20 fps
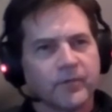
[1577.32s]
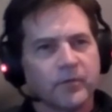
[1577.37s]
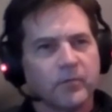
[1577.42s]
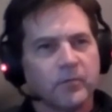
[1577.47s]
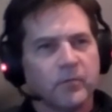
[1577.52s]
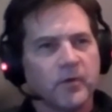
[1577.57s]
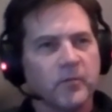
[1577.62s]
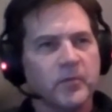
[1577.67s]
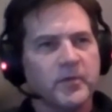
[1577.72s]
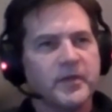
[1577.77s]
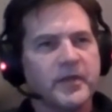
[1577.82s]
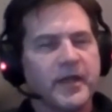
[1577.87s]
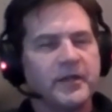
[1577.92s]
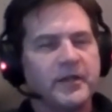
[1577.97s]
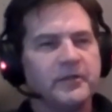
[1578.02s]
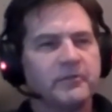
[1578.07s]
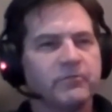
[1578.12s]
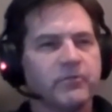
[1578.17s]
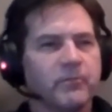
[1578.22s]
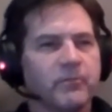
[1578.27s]
What are we
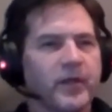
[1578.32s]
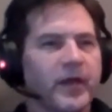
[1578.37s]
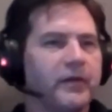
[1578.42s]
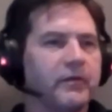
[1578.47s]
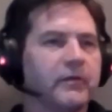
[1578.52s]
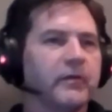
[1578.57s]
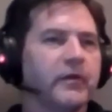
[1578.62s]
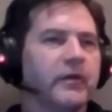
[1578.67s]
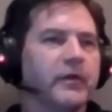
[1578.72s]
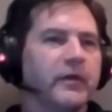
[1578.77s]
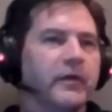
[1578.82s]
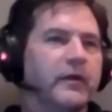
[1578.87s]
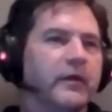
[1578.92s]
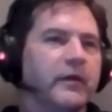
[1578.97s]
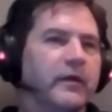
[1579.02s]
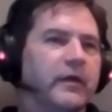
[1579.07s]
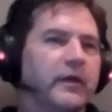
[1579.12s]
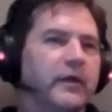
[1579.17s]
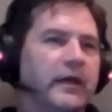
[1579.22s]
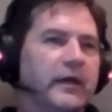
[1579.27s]
gaining from that?
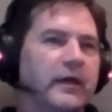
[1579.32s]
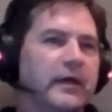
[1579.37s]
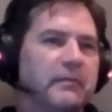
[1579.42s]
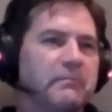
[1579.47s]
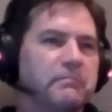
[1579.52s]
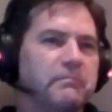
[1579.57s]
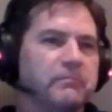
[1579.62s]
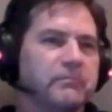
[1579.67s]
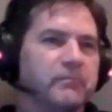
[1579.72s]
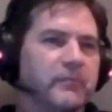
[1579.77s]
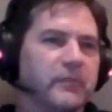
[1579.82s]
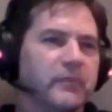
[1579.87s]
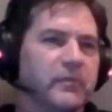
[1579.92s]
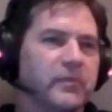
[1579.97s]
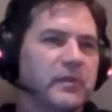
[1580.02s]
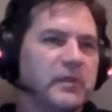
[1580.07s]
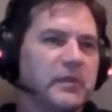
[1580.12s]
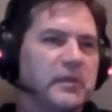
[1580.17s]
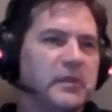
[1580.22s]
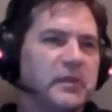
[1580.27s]

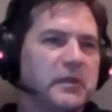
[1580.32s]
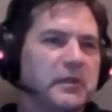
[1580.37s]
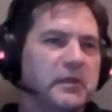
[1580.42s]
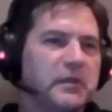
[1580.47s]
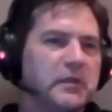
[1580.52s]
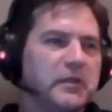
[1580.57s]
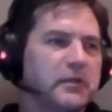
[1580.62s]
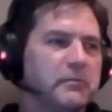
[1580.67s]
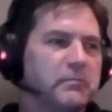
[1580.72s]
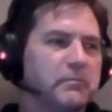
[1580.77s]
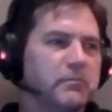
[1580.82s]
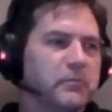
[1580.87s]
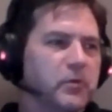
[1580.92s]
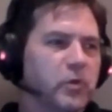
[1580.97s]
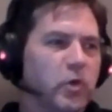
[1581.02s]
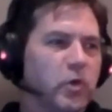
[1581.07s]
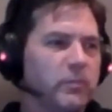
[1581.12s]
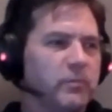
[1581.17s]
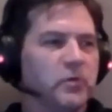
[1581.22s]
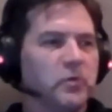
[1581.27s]
The
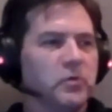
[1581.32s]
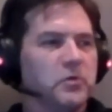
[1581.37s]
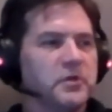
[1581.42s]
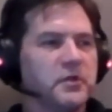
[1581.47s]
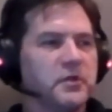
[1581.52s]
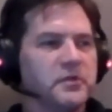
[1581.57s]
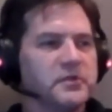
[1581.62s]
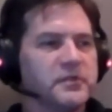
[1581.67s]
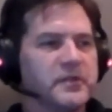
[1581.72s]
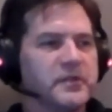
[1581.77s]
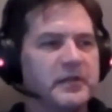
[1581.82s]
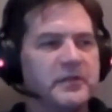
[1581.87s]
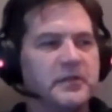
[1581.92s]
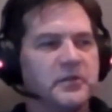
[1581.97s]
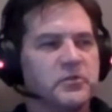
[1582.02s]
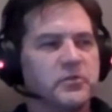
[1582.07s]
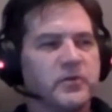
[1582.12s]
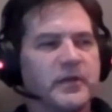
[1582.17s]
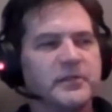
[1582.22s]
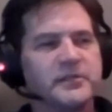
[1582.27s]
criminal can send a
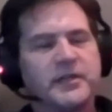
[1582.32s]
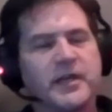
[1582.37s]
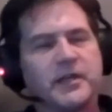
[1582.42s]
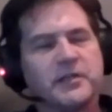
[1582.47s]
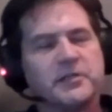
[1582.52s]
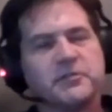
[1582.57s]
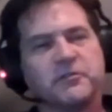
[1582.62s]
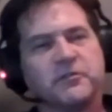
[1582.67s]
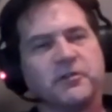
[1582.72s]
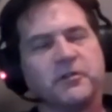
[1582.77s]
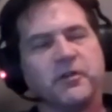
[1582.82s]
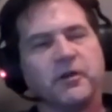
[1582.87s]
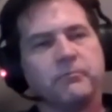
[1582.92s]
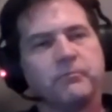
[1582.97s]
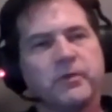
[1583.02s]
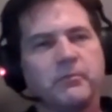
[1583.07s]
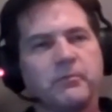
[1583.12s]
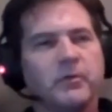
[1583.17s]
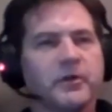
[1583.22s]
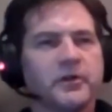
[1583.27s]
transaction and not
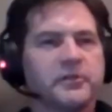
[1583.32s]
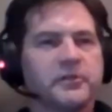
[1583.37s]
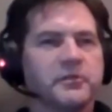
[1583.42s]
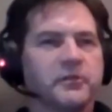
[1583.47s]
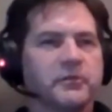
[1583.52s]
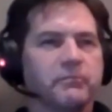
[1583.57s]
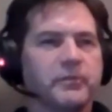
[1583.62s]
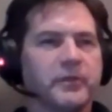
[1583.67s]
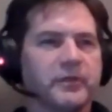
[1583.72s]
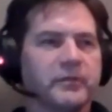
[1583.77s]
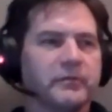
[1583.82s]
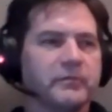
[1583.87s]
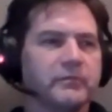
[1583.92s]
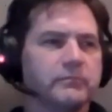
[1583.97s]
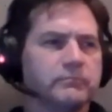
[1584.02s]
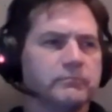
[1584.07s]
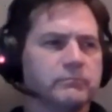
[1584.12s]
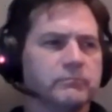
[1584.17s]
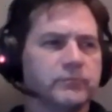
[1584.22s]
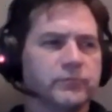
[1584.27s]
be monitored, but
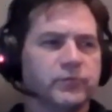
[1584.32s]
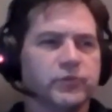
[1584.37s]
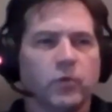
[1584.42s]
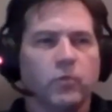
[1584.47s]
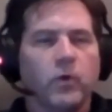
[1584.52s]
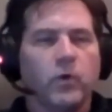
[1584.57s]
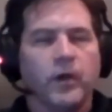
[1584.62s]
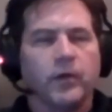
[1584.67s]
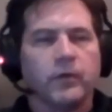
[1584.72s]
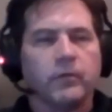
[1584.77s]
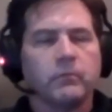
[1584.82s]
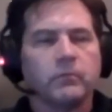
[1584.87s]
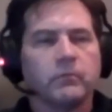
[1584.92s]
so what?